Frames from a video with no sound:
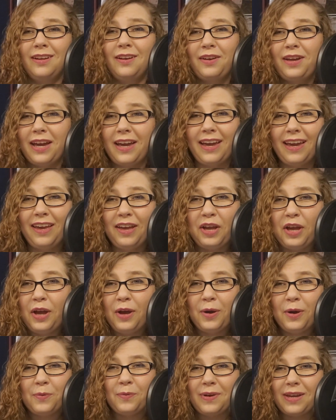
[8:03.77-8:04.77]
Okay.
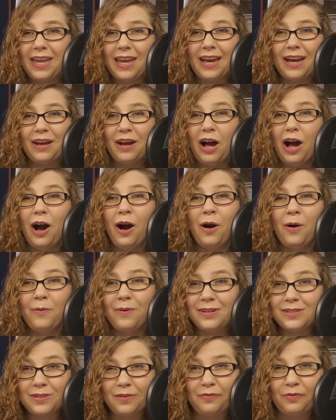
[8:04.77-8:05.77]
We can't
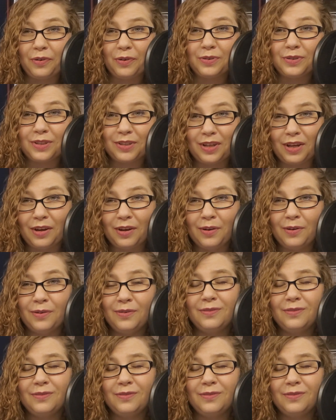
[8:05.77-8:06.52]
always afford to go.